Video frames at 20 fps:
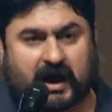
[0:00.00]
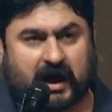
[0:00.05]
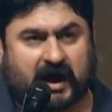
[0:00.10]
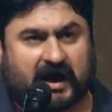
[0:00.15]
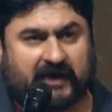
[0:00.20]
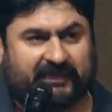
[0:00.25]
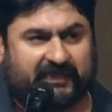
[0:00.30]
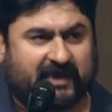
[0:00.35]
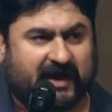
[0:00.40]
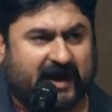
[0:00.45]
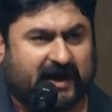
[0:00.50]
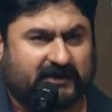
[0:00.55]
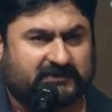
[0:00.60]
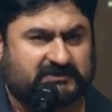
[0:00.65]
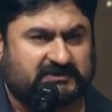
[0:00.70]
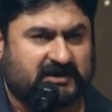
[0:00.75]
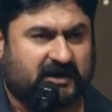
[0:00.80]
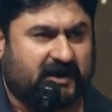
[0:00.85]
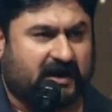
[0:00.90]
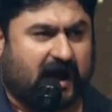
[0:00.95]
uh,
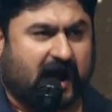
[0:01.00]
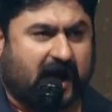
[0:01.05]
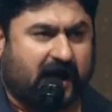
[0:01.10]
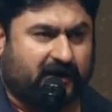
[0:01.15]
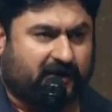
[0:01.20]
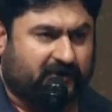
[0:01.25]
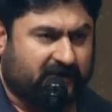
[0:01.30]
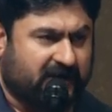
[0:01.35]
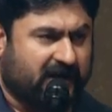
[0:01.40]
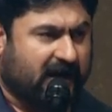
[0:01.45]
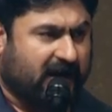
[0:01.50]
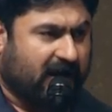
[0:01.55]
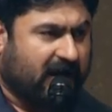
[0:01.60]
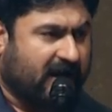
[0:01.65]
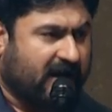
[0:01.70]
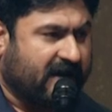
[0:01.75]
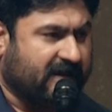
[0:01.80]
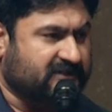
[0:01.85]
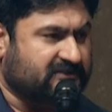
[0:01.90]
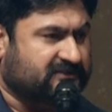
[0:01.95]
that day I
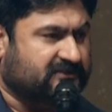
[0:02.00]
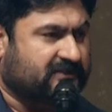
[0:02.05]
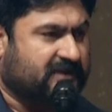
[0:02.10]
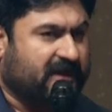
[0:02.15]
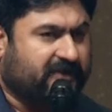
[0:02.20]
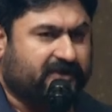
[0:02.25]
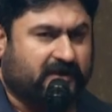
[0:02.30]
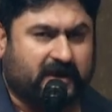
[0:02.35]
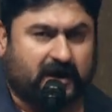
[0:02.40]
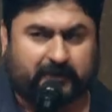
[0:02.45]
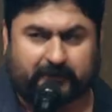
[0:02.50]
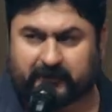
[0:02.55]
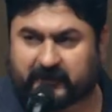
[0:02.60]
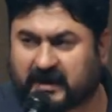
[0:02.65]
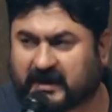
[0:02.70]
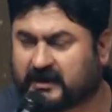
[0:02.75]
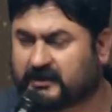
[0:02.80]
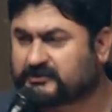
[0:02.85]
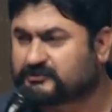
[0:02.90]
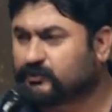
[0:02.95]
realized that their
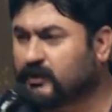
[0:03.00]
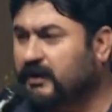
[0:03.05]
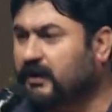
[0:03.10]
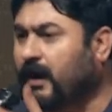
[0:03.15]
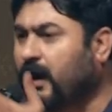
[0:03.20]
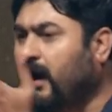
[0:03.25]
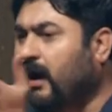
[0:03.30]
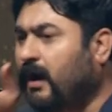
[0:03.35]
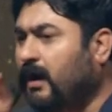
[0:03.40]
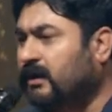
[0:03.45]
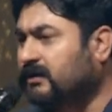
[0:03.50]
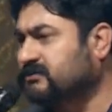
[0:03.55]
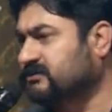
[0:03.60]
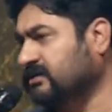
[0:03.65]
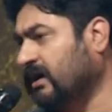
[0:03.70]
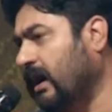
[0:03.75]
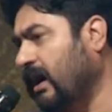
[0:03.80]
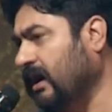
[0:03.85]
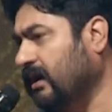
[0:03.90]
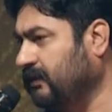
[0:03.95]
males were all
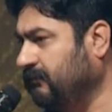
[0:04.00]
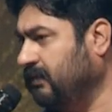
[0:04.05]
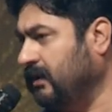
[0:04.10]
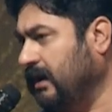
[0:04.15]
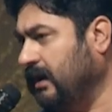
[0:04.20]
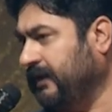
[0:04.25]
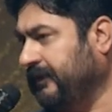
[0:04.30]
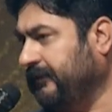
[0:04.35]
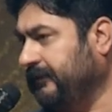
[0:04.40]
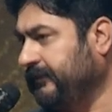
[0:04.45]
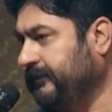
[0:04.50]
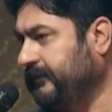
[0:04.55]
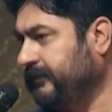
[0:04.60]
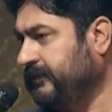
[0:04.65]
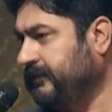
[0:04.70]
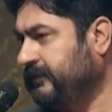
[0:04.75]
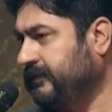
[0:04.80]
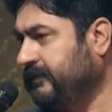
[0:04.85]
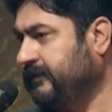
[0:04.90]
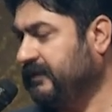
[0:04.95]
Taliban
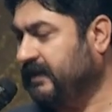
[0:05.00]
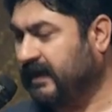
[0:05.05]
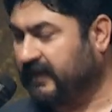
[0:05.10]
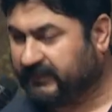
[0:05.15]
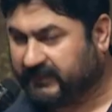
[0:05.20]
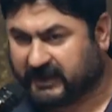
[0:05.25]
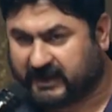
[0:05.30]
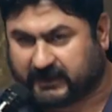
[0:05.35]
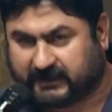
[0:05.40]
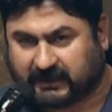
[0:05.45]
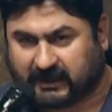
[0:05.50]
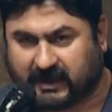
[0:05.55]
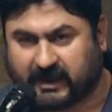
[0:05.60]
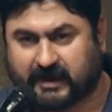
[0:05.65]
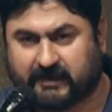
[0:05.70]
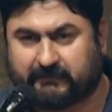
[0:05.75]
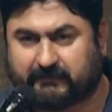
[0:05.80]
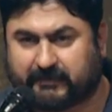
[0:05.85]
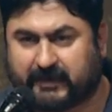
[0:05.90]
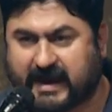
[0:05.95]
and they
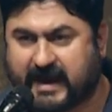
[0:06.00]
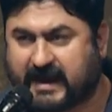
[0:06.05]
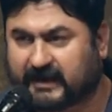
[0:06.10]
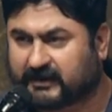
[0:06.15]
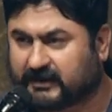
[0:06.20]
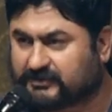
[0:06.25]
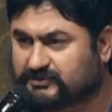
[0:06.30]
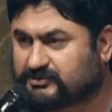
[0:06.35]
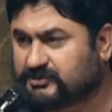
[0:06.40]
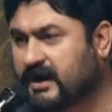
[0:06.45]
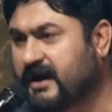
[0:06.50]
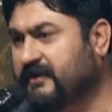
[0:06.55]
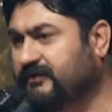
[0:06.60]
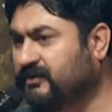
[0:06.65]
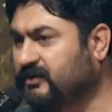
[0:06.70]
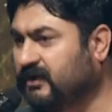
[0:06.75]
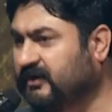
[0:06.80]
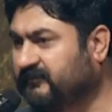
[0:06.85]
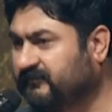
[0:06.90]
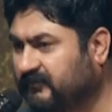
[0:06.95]
came back and
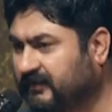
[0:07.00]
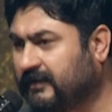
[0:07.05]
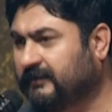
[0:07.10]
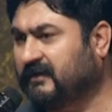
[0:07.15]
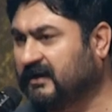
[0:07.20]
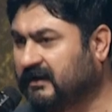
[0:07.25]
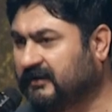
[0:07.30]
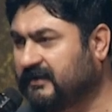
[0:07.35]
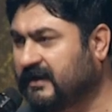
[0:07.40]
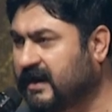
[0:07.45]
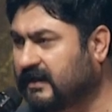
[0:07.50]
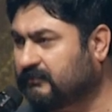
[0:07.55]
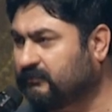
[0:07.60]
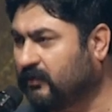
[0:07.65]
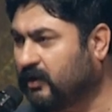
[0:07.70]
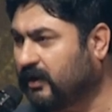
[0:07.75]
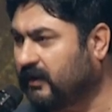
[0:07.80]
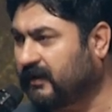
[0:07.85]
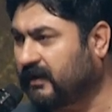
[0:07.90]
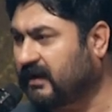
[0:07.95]
joined their family that
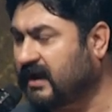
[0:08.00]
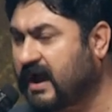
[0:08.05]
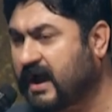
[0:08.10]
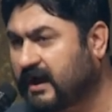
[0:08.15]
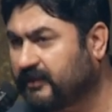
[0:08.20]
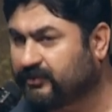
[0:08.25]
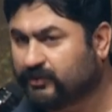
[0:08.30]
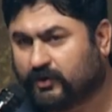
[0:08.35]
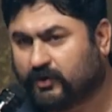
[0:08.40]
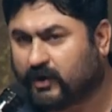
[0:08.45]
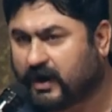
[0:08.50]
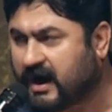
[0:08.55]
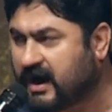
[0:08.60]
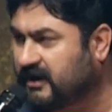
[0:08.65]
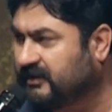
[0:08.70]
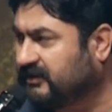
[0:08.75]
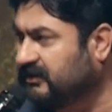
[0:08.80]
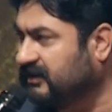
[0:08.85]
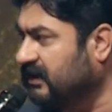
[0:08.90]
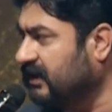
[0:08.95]
morning. I had no
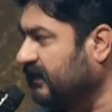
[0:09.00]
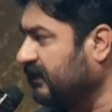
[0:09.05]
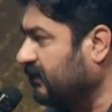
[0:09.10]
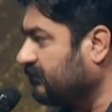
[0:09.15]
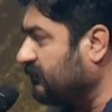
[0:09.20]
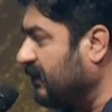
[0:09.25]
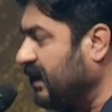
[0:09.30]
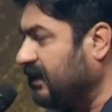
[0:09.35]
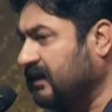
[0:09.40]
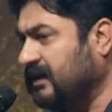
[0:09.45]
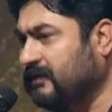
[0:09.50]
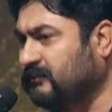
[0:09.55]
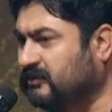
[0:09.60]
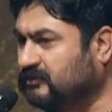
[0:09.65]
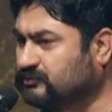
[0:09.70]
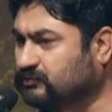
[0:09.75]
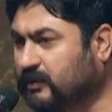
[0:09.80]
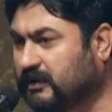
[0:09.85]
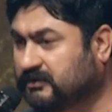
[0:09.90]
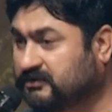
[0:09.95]
idea that my
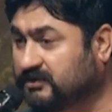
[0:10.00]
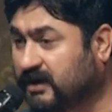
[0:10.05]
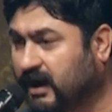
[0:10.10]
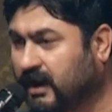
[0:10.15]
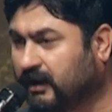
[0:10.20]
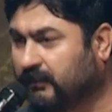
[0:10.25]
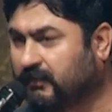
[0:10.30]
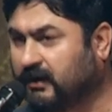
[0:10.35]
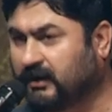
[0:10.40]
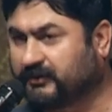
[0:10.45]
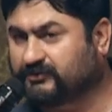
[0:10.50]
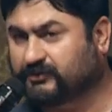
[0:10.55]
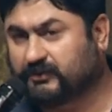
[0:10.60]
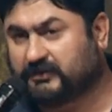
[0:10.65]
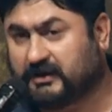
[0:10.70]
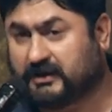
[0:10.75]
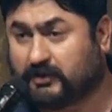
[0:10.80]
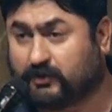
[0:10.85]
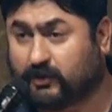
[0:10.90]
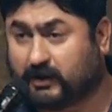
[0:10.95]
neighbors were Taliban, so
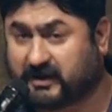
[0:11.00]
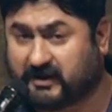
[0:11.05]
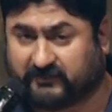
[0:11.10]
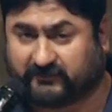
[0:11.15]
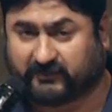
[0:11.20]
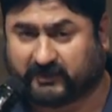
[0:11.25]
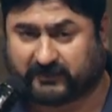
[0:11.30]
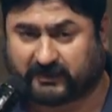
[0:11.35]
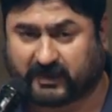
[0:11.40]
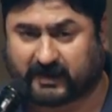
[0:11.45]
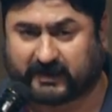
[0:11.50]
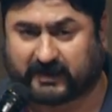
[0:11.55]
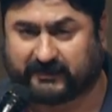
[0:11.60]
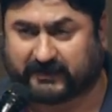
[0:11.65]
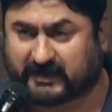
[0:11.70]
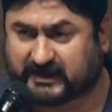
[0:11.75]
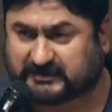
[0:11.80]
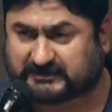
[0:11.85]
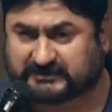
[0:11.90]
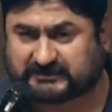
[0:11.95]
they know everything. And
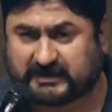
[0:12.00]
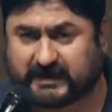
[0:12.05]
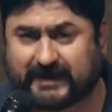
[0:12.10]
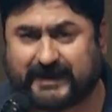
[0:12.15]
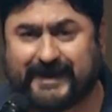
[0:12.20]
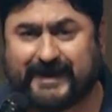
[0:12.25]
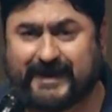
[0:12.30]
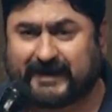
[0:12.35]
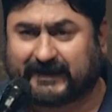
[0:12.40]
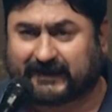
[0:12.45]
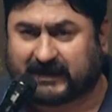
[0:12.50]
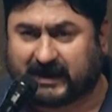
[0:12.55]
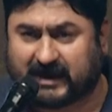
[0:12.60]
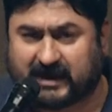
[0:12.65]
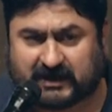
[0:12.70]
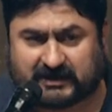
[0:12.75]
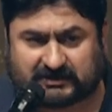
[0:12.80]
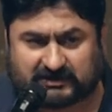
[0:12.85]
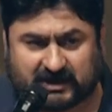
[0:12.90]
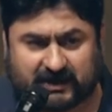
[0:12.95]
this
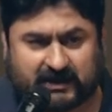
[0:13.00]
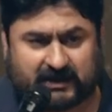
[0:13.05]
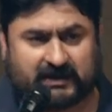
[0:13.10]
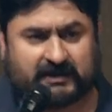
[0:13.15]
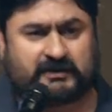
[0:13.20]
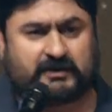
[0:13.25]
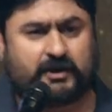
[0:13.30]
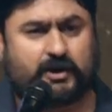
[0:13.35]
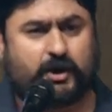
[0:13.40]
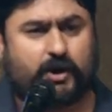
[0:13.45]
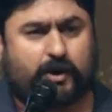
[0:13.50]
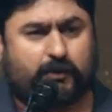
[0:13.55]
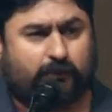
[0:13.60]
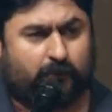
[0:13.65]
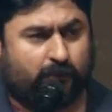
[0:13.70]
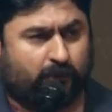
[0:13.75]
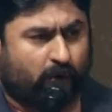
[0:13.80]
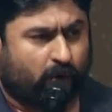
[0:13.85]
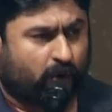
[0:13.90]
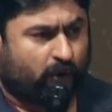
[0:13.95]
caked in
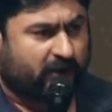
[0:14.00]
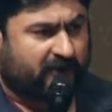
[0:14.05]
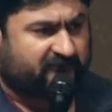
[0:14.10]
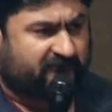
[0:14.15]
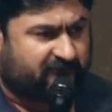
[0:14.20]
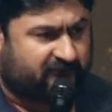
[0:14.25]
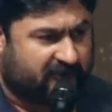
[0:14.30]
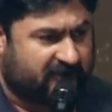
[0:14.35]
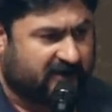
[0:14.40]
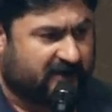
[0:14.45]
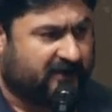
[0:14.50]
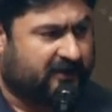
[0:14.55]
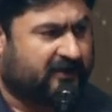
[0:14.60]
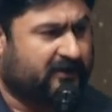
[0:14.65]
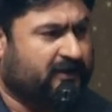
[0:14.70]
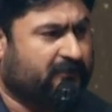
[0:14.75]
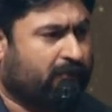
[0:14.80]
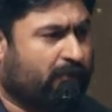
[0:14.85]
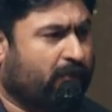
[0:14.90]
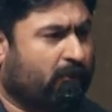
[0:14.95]
more
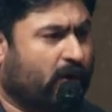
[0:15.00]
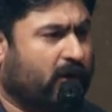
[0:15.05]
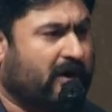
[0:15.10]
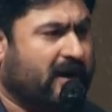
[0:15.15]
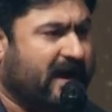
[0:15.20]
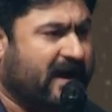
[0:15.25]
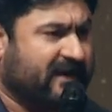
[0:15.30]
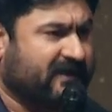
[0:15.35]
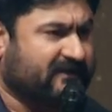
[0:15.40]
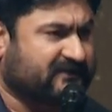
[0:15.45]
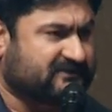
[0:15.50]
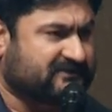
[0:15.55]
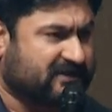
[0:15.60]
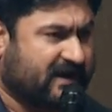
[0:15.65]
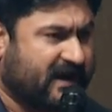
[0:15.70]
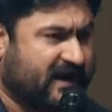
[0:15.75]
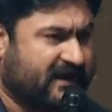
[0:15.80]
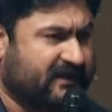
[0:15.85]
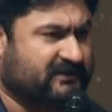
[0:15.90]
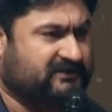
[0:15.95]
fear, more
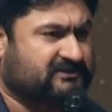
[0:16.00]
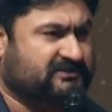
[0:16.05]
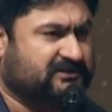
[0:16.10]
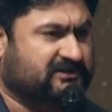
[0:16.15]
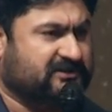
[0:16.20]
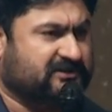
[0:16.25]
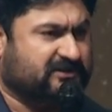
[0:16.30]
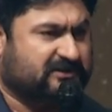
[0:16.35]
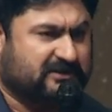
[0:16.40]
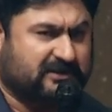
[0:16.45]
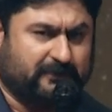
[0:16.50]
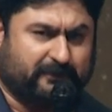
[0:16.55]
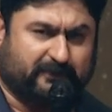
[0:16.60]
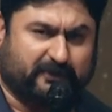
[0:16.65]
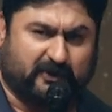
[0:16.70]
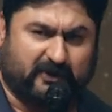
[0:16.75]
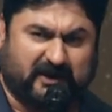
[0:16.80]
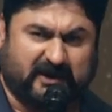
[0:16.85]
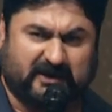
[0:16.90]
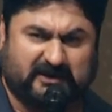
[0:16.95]
anxiety,
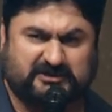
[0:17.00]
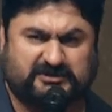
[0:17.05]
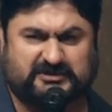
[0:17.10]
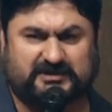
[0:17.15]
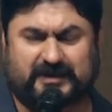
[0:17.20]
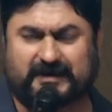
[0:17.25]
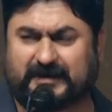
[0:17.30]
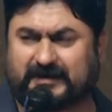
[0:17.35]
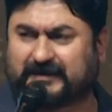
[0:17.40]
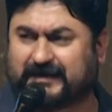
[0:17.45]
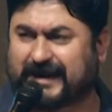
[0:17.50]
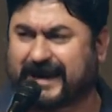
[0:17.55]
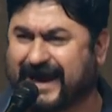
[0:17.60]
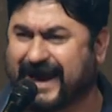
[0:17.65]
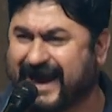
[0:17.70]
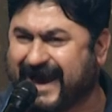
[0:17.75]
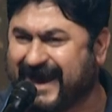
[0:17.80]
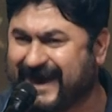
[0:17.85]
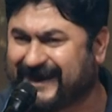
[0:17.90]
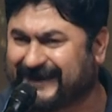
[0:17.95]
depression,
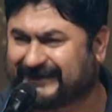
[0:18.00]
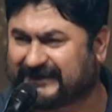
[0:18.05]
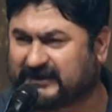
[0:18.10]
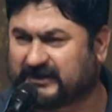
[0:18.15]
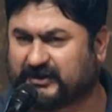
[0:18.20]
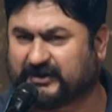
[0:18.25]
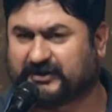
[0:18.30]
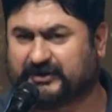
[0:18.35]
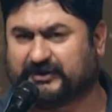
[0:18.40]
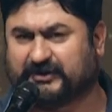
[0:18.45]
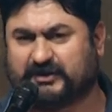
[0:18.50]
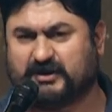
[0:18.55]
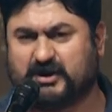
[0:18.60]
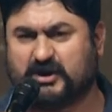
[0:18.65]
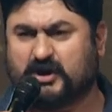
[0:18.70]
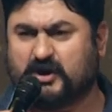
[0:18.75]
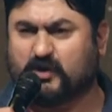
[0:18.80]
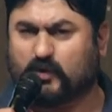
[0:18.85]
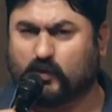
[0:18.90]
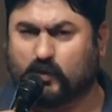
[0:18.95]
anger,
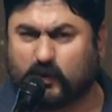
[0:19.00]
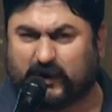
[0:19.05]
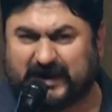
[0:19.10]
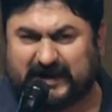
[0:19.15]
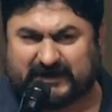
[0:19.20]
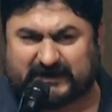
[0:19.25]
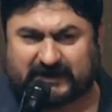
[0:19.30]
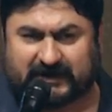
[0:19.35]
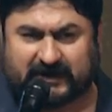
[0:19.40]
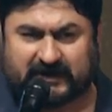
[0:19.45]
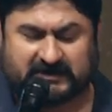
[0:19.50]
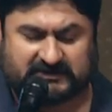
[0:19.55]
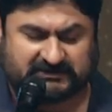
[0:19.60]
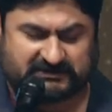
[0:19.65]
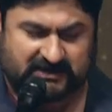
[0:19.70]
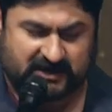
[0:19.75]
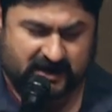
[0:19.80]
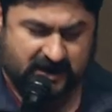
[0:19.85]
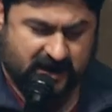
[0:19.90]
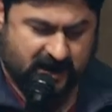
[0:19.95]

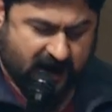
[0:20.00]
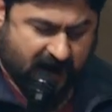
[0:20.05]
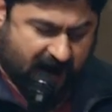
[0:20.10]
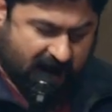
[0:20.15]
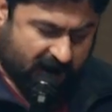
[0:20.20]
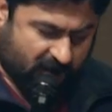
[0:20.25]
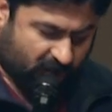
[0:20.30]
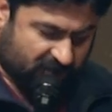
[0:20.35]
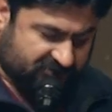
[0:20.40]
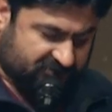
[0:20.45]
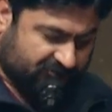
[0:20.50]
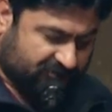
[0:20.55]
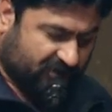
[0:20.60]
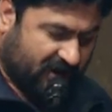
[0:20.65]
weakness. I was